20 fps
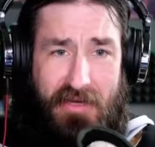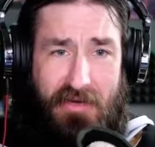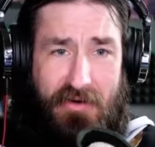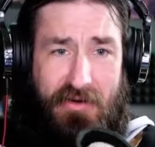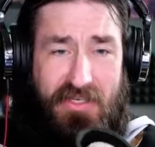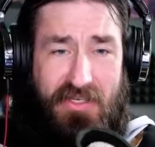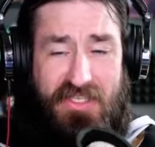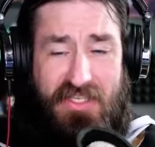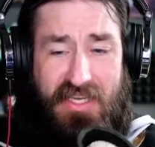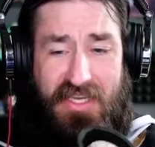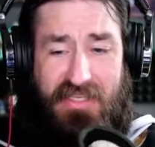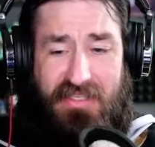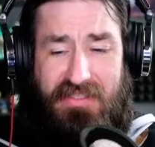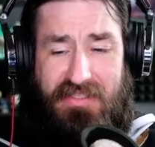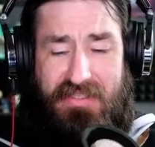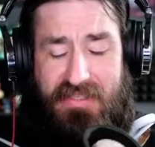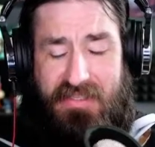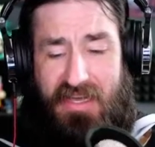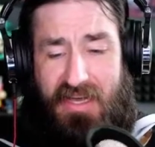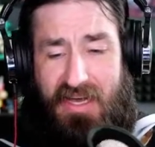
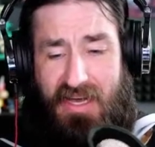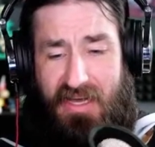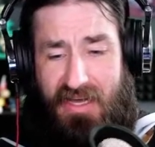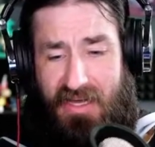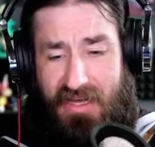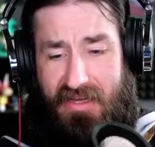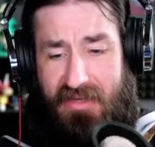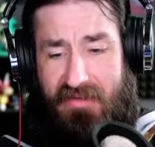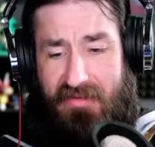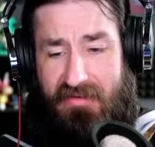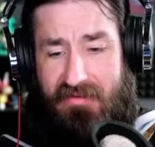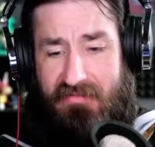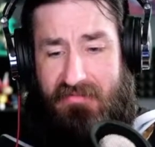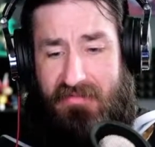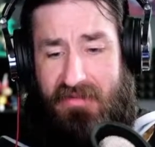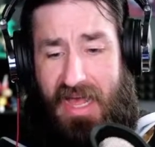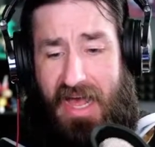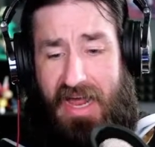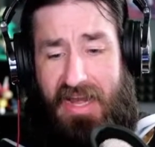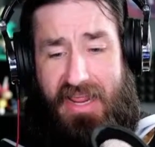Christine's
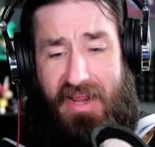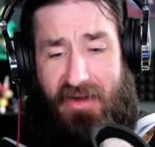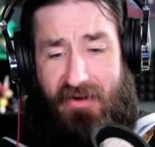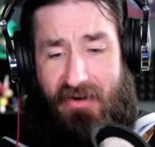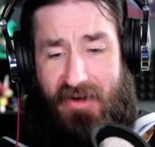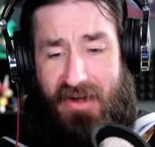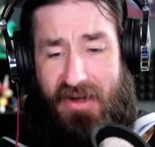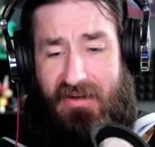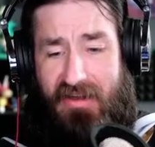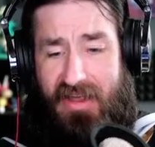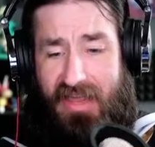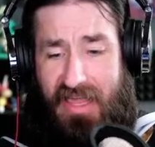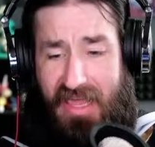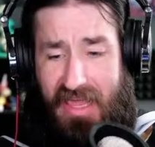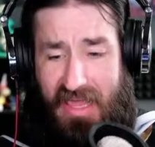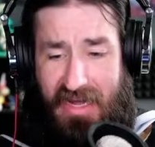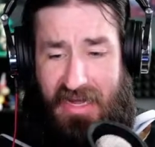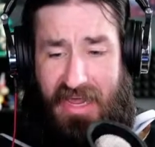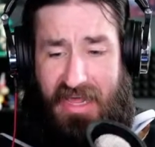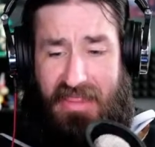not here
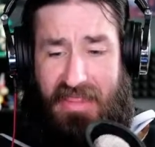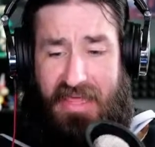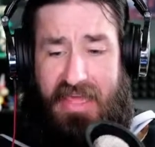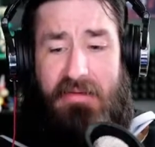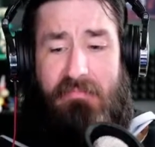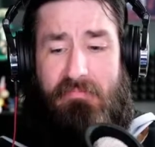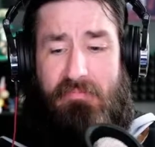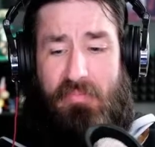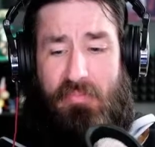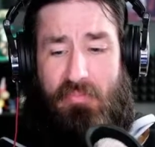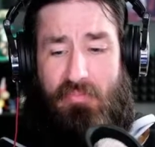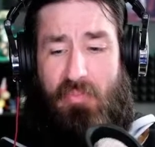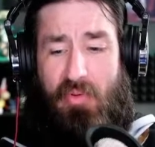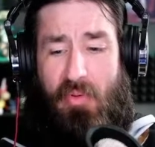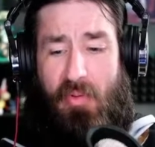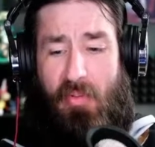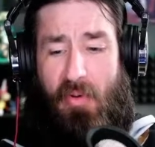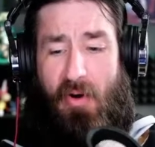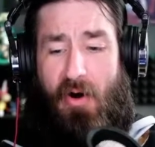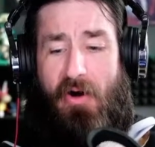again. I think
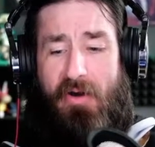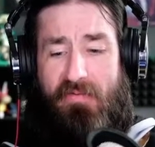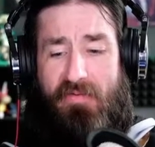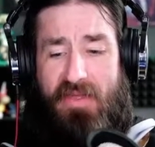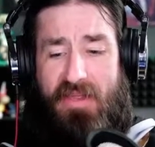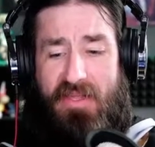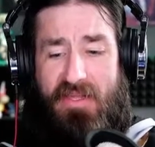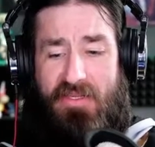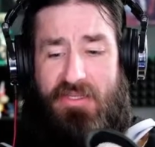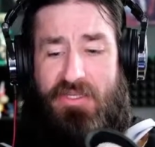part of it is